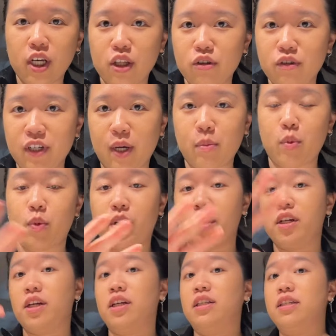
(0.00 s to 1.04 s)
other day, but we're
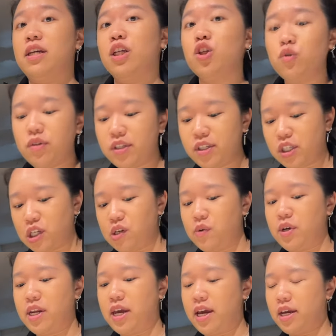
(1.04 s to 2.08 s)
going to continue this
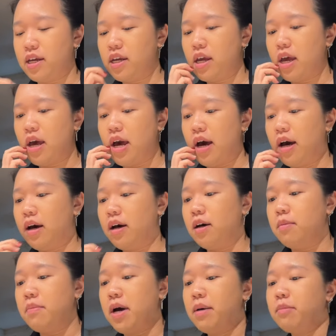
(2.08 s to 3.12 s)
Q&A.
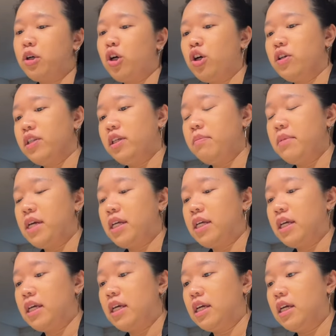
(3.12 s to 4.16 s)
I'm currently
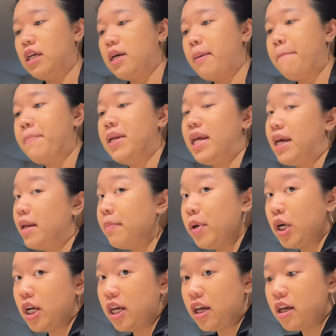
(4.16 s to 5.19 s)
making banana
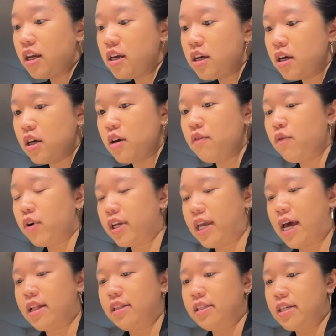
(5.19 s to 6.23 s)
pudding for
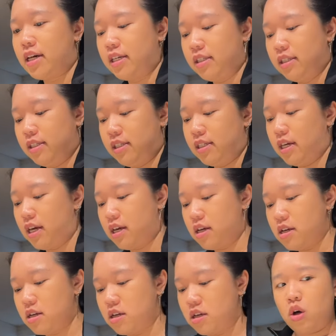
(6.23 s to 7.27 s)
Valentine's
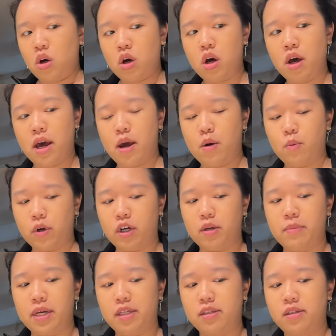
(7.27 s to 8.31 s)
Day, and we're going to
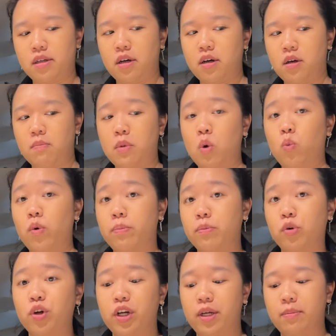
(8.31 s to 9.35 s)
make some whipped
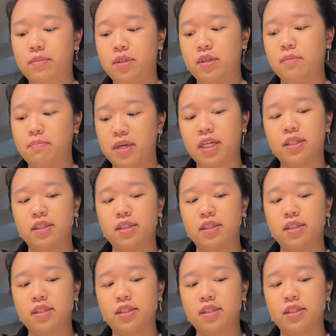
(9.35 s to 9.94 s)
cream to mix